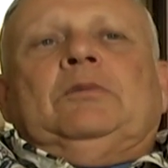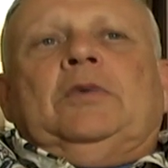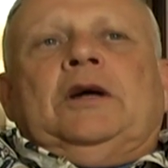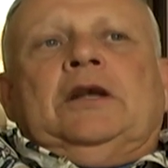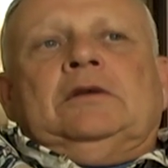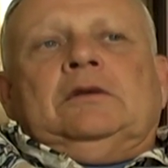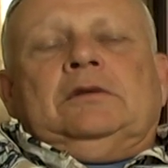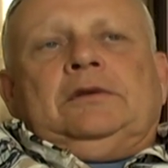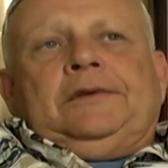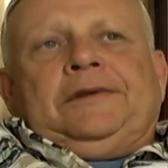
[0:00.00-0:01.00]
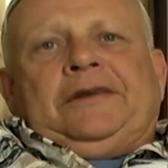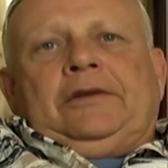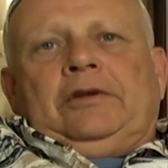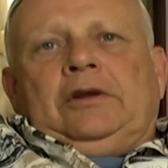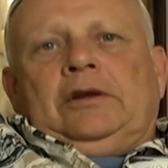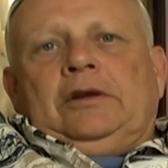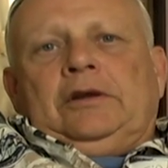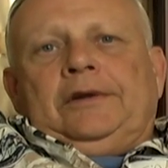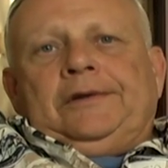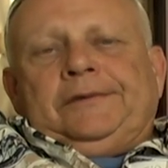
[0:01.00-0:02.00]
But
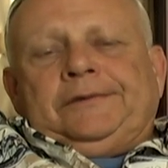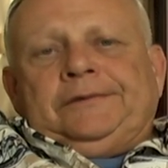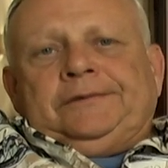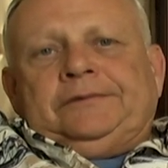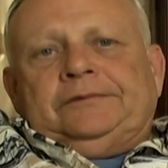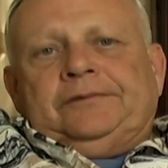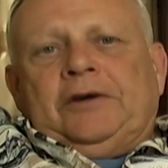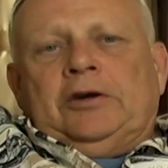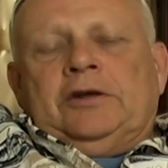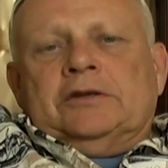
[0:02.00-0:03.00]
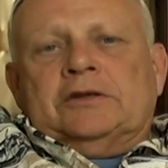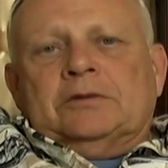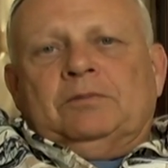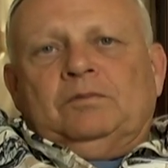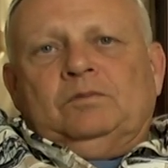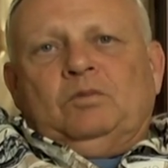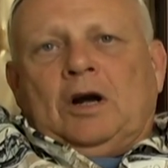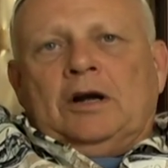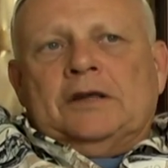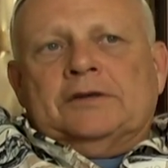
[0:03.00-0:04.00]
the various
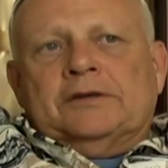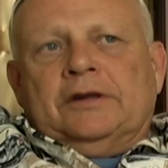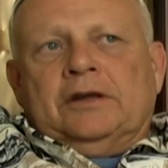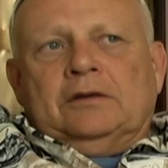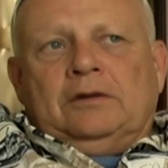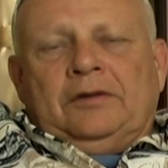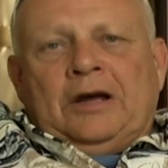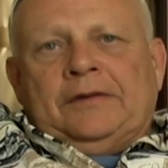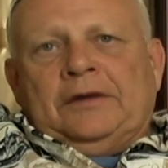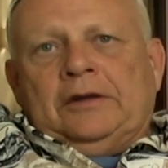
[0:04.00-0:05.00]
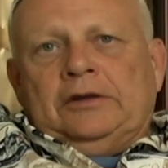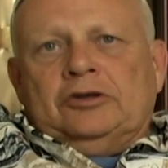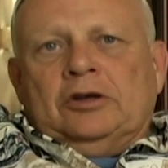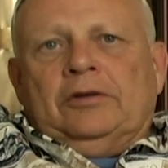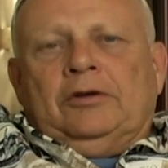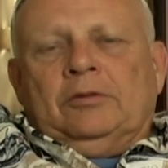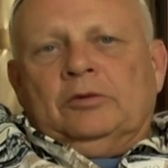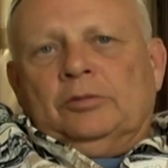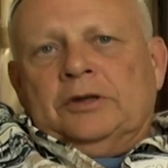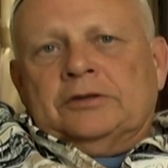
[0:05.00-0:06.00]
parties that thought the
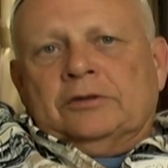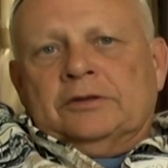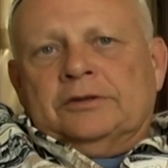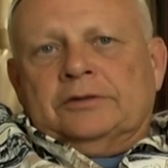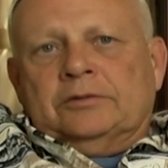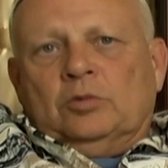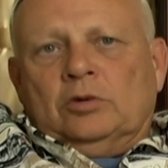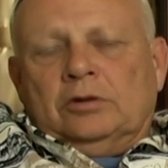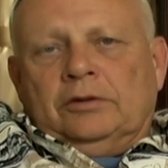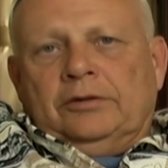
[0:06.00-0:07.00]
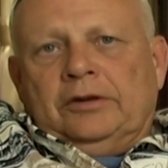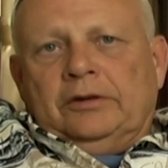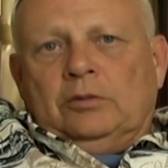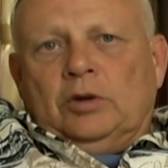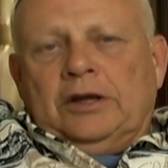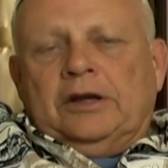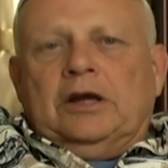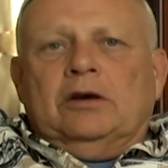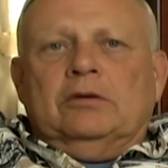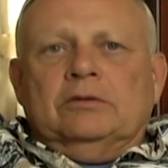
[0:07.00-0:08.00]
geothermal resources were the way to
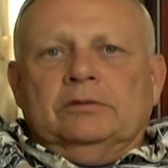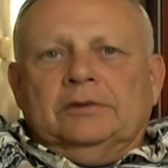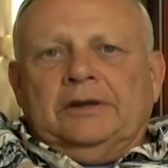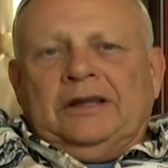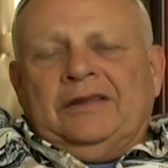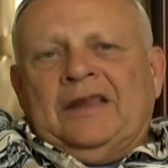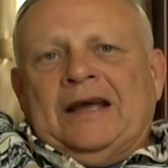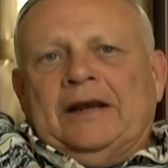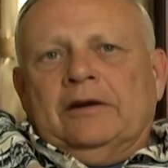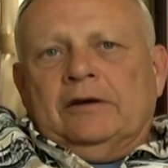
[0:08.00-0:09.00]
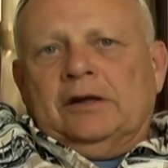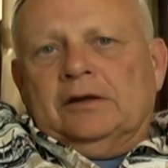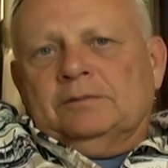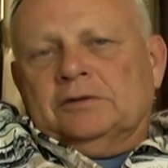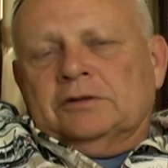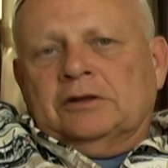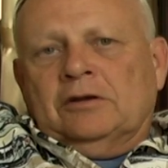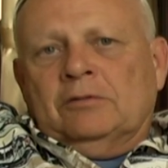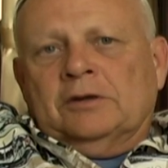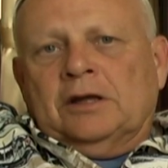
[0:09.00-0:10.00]
go in that area up in
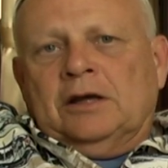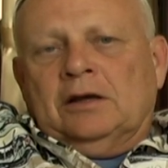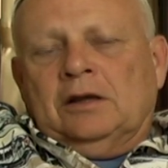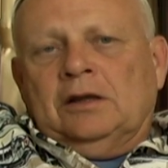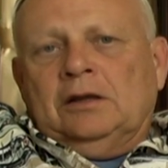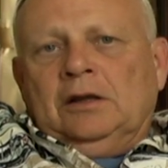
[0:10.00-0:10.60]
Sonoma County.